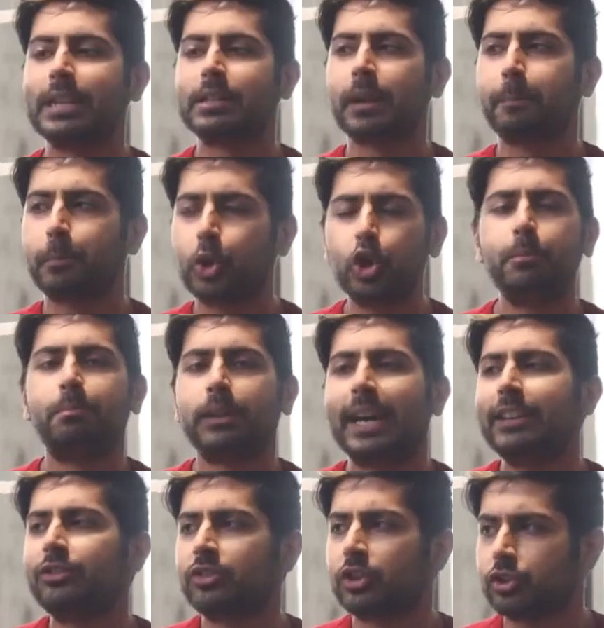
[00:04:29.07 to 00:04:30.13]
it's a good
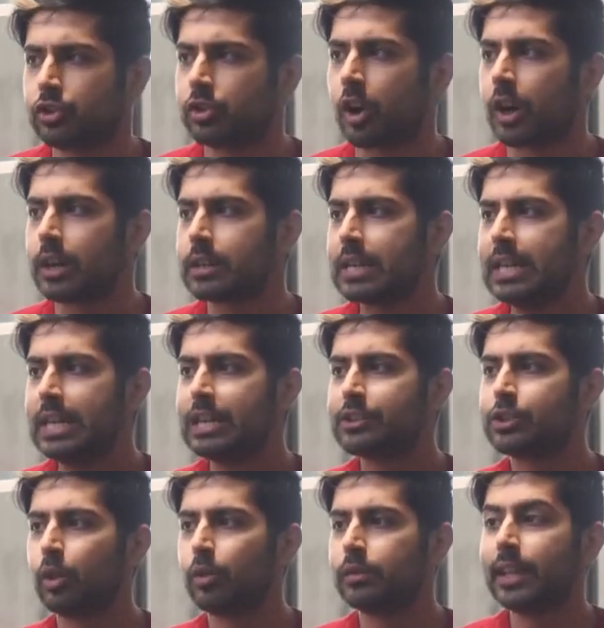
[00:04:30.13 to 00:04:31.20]
place to start.
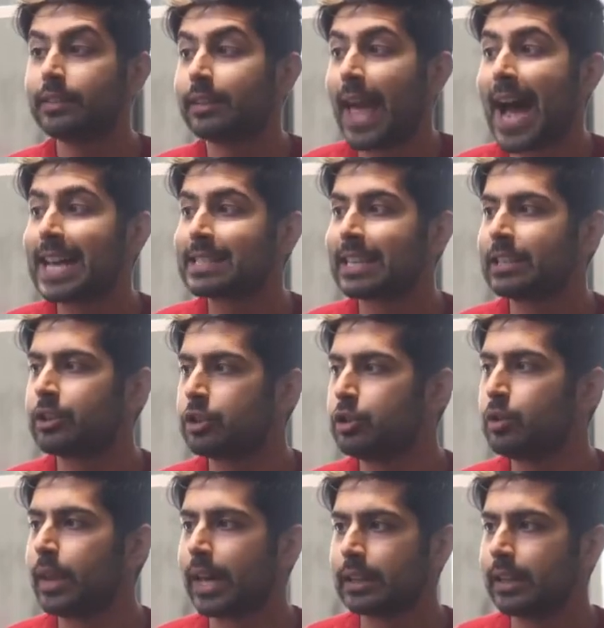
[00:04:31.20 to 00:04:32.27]
So let's ask it to
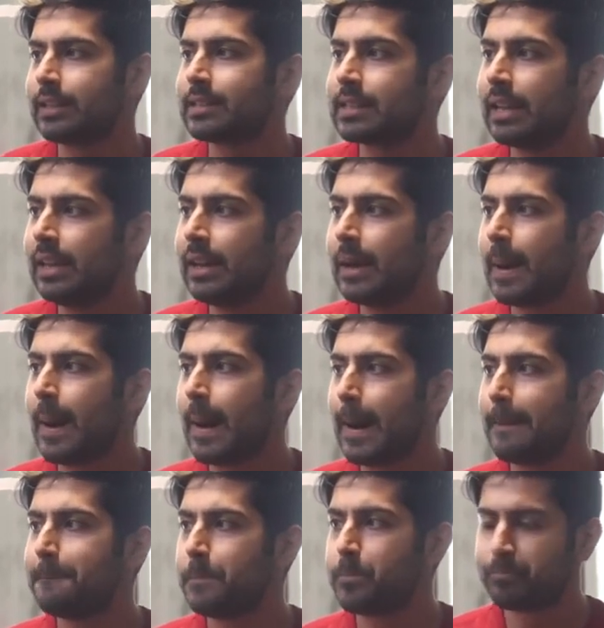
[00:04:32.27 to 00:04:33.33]
do that. Let's
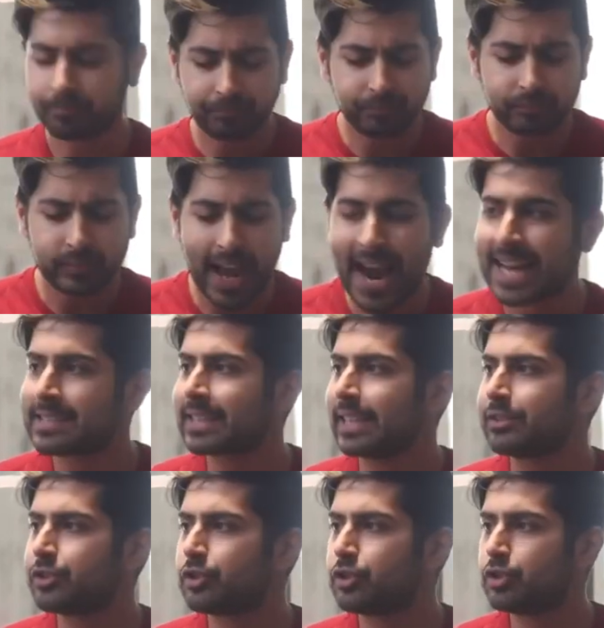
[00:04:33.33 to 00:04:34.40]
ask
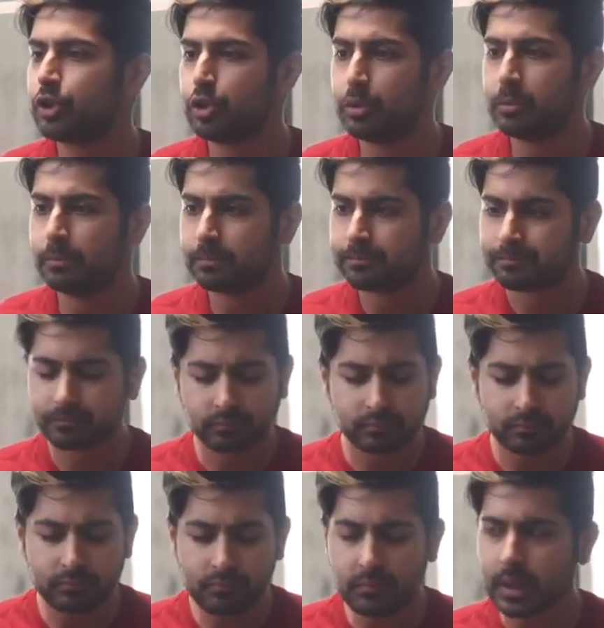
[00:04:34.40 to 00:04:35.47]
it to
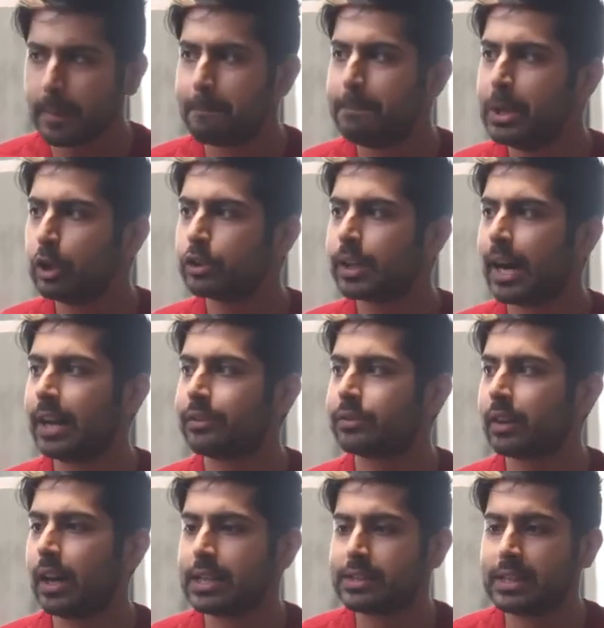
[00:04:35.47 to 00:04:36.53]
build us
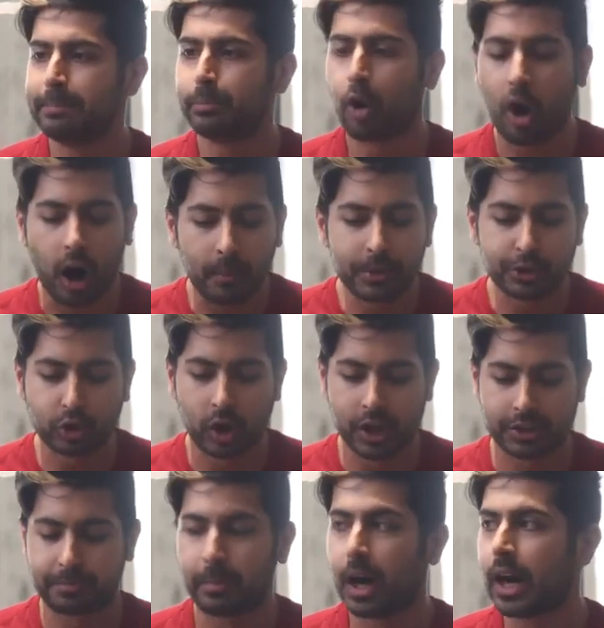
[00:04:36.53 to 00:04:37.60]
a simple
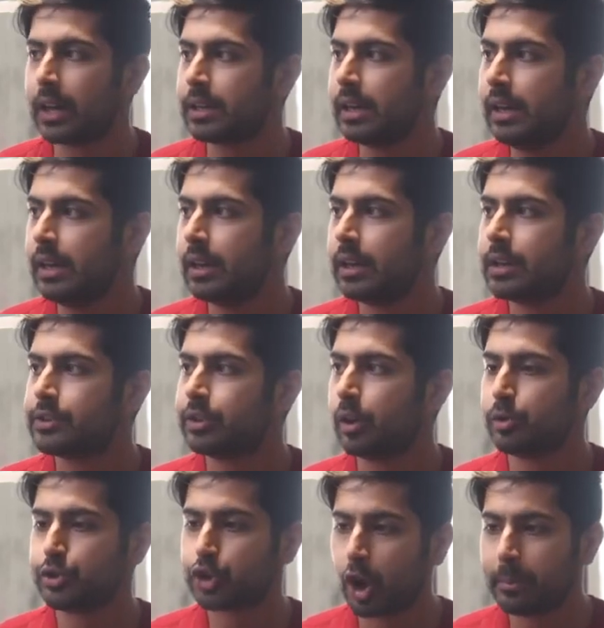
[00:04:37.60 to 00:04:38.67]
arbitrage bot.
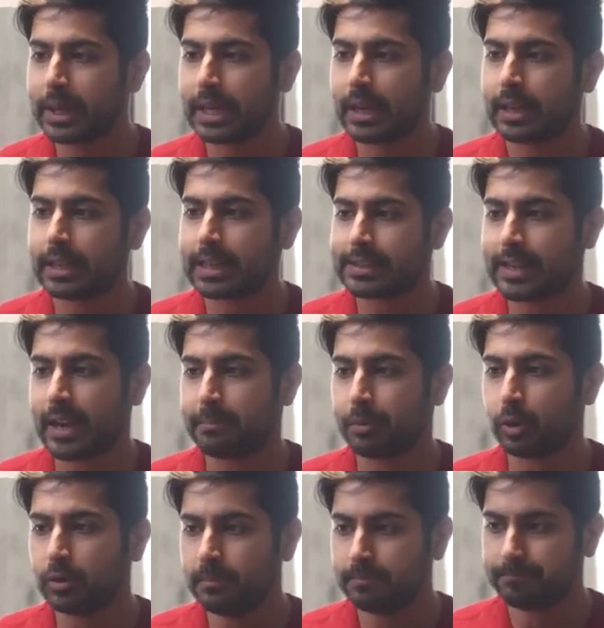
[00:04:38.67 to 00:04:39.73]
So show me an
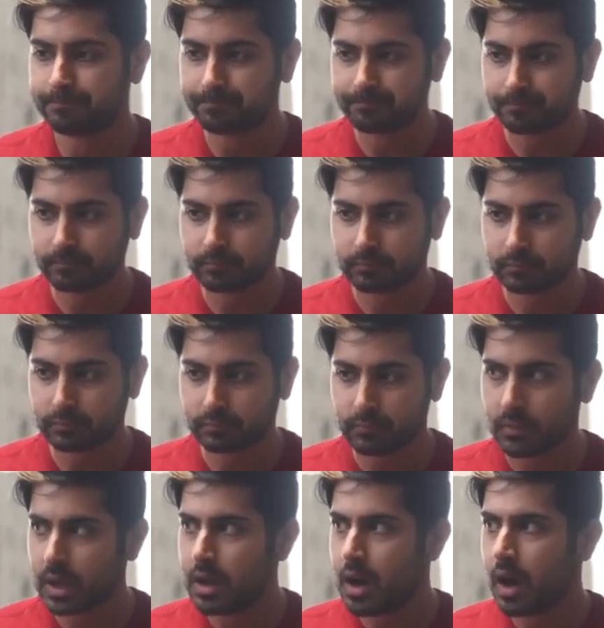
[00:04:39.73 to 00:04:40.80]
example
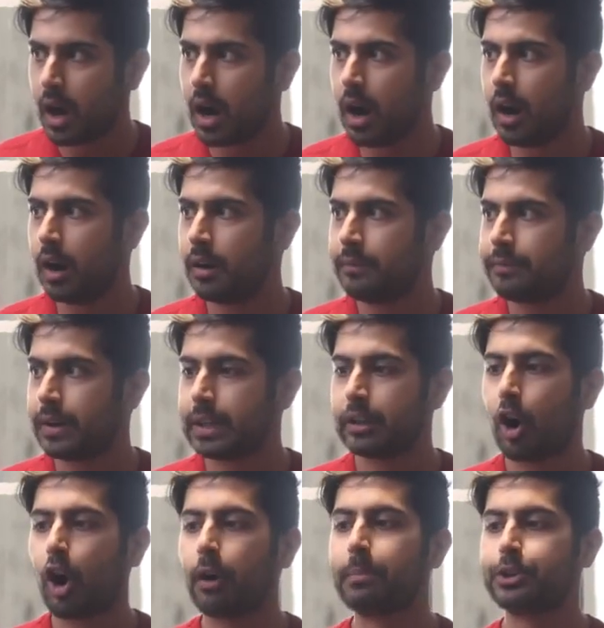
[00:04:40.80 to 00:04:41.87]
of an
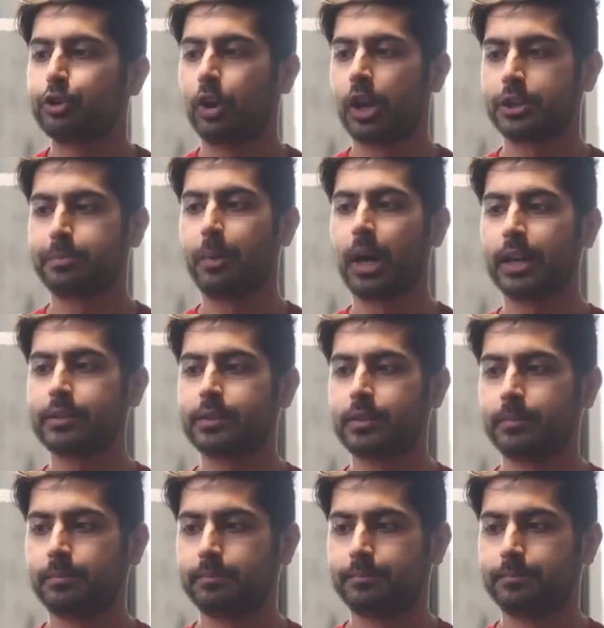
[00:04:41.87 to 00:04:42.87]
arbitrage bot